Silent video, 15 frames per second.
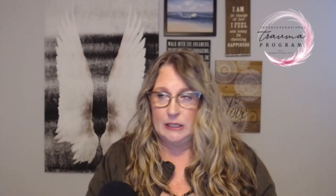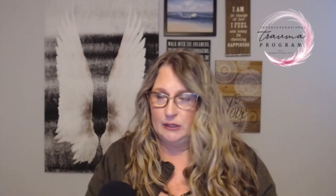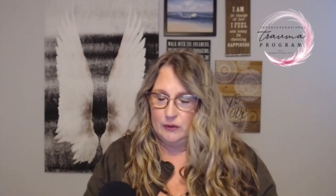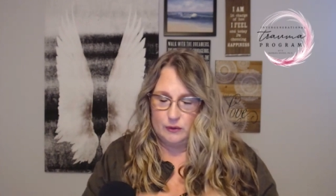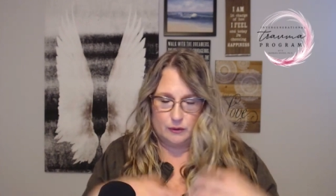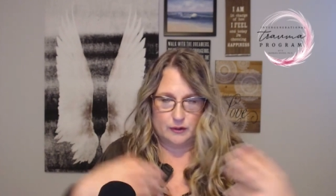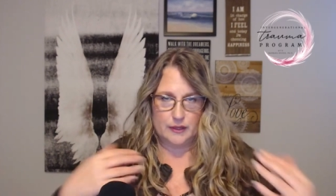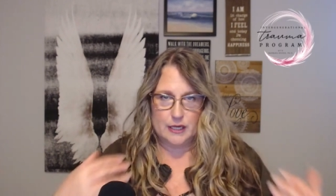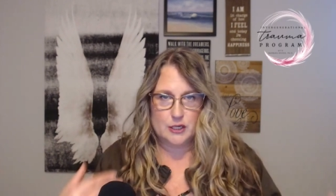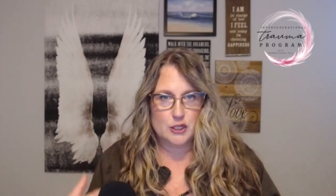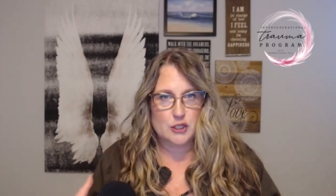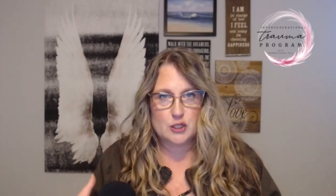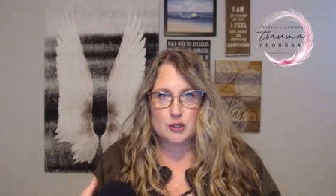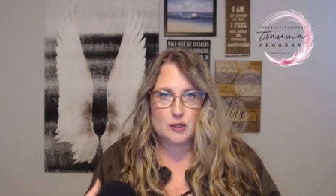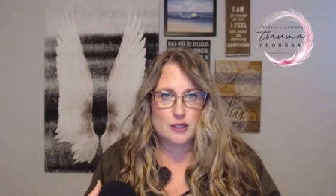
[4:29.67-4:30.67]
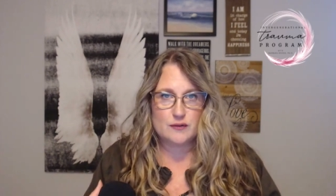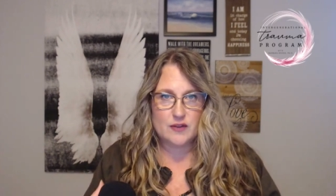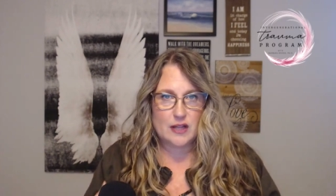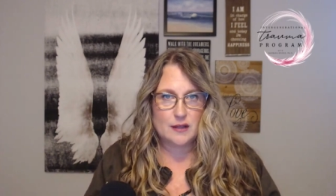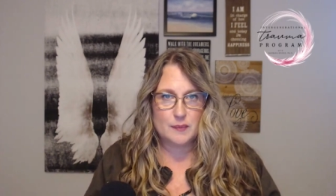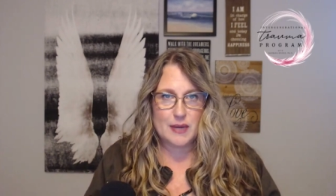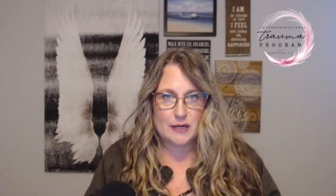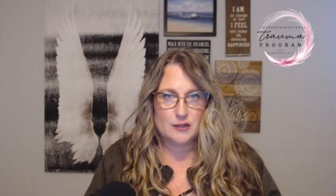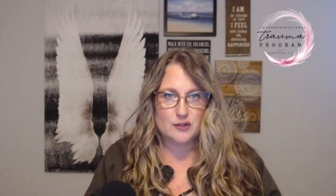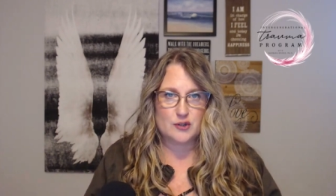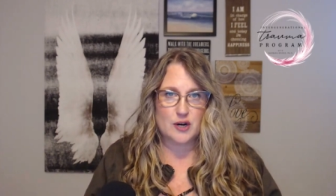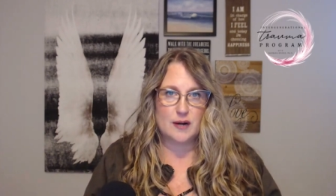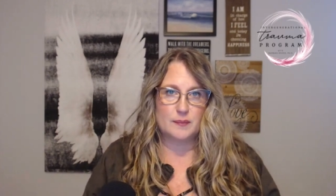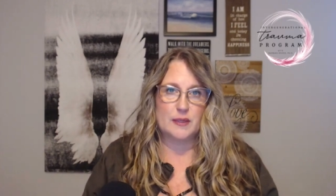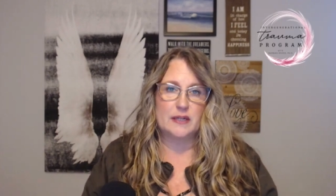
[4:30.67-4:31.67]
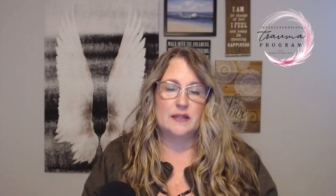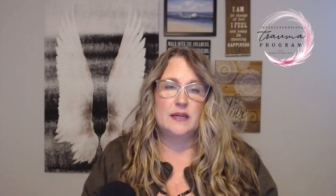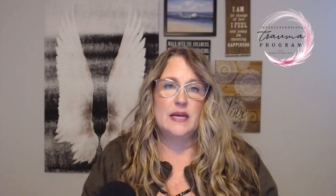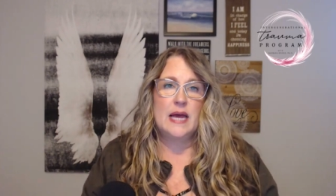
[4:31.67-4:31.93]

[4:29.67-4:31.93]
or they just use developmental trauma.